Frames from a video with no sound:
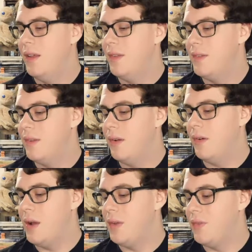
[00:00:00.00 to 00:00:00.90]
So
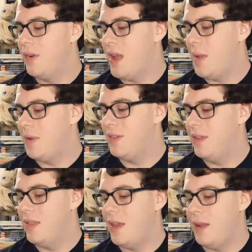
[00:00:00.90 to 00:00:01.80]
I was very happy to see
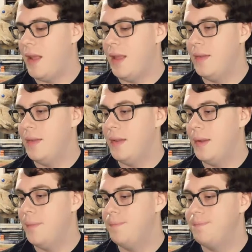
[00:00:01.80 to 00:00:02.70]
that. And
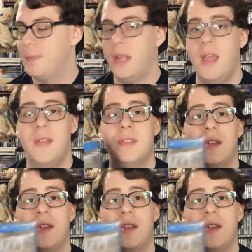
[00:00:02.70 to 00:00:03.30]
yeah, this